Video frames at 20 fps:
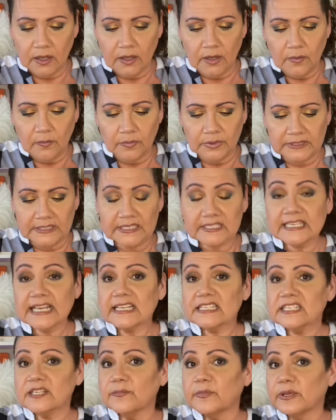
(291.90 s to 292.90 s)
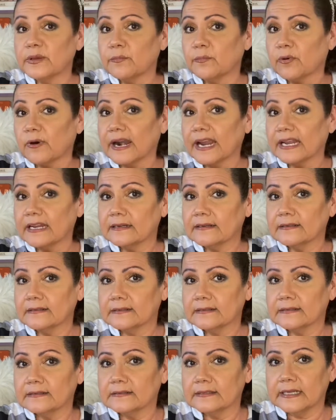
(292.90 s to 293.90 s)
but this has to be a brand.
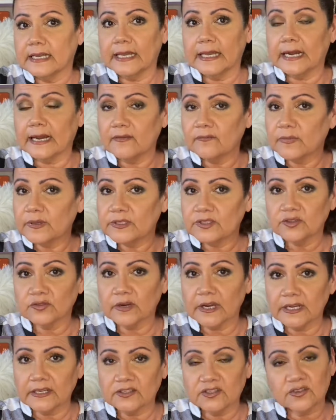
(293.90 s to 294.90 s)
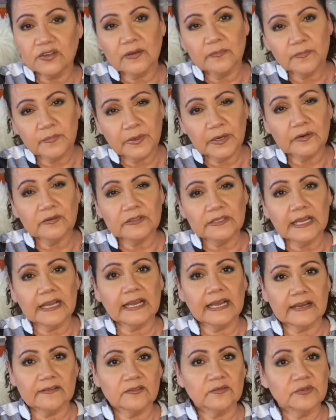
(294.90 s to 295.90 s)
And I've been trying to, apparently I
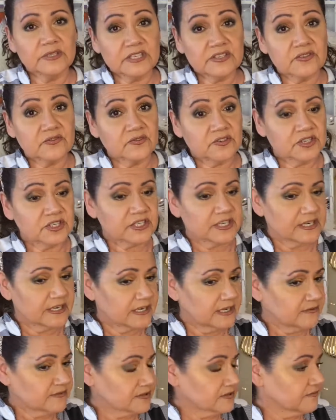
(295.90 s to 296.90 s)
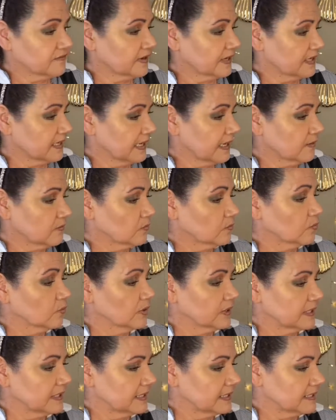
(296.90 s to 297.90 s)
haven't researched it enough to find out
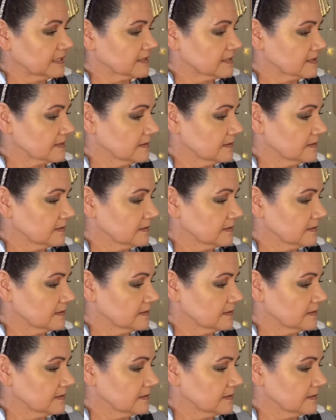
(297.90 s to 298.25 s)
what it is.